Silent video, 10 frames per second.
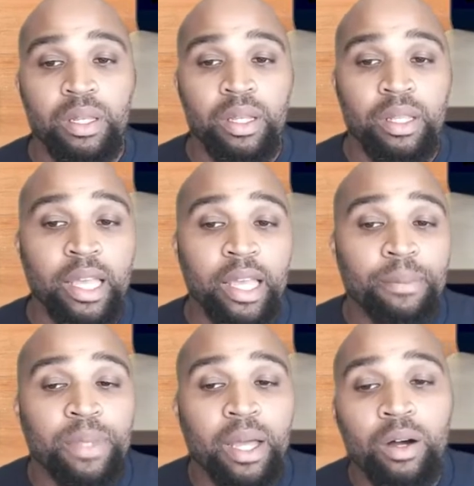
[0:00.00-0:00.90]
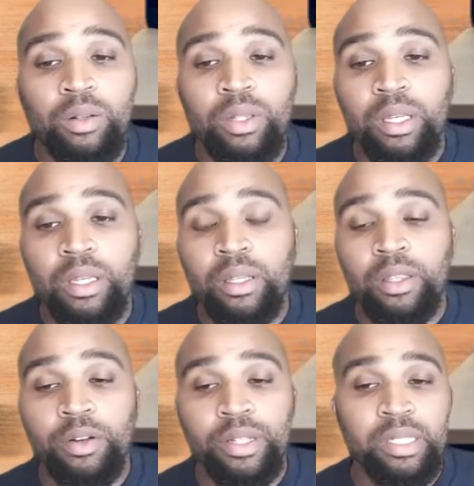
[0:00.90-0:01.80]
It helped not only
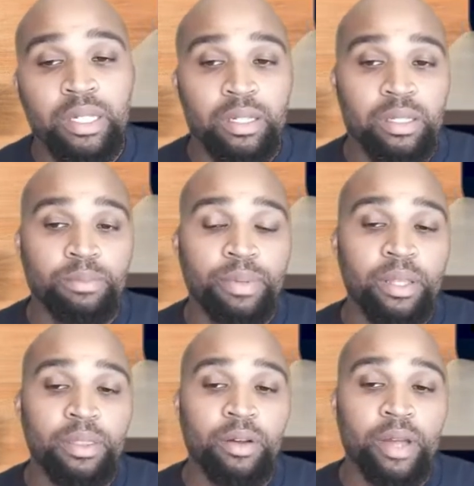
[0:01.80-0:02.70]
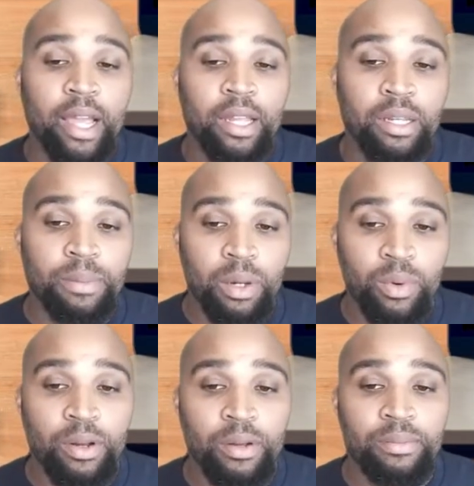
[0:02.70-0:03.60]
their attendance, but their academic
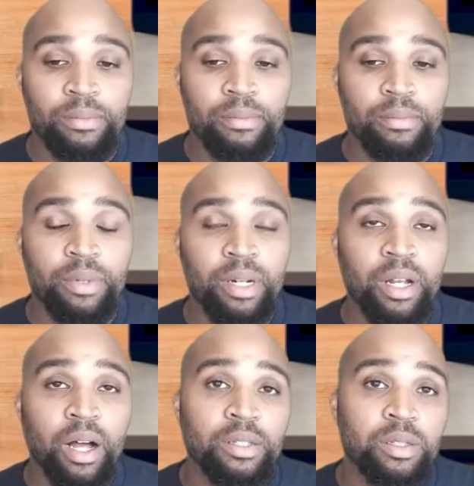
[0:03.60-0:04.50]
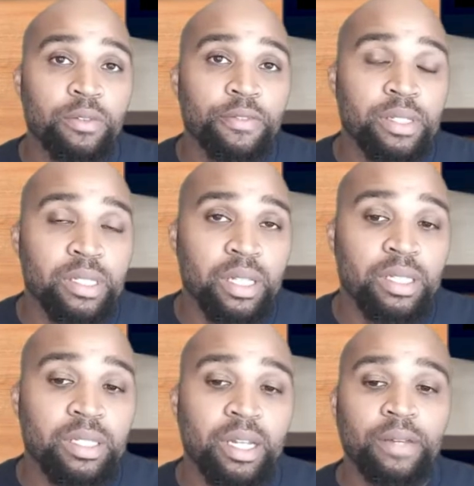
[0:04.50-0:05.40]
work, but it also
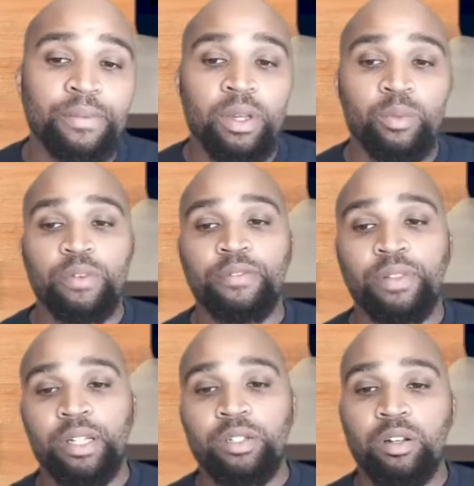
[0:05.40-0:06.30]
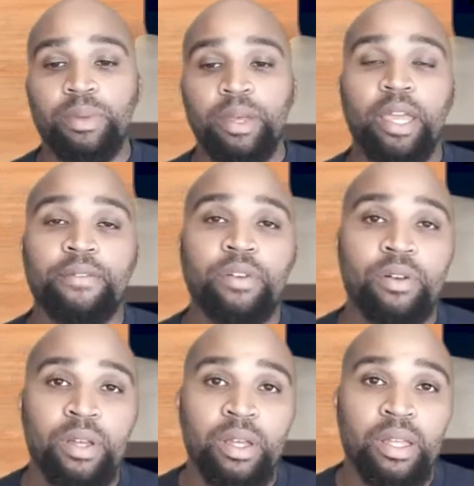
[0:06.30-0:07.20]
facilitated reflection on
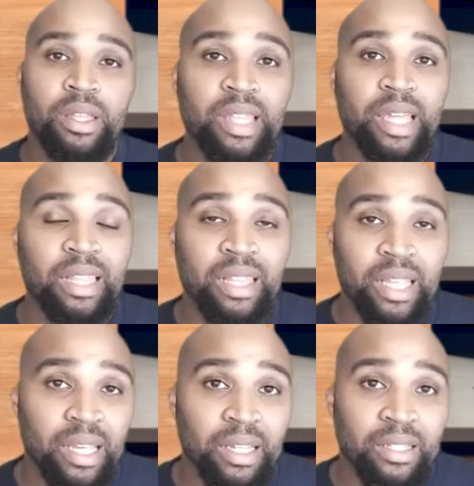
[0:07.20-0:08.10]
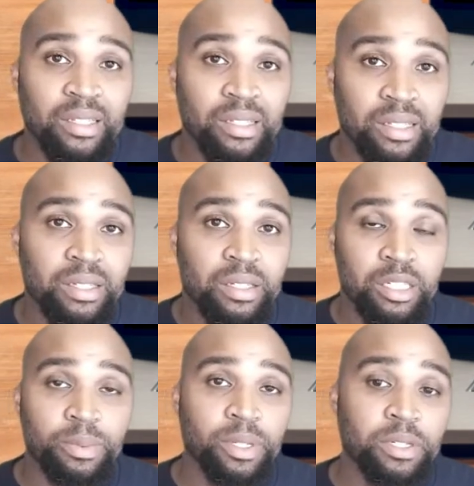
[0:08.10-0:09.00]
behavior that led to the
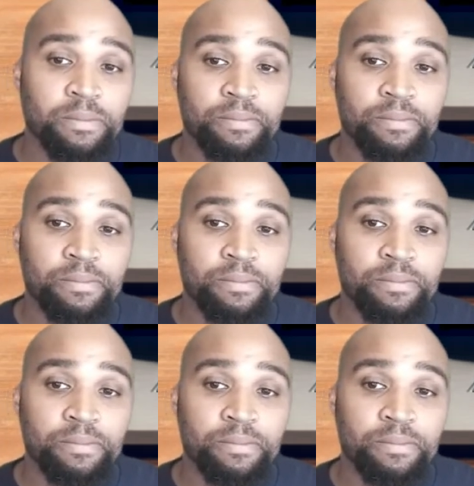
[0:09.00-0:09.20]
suspension.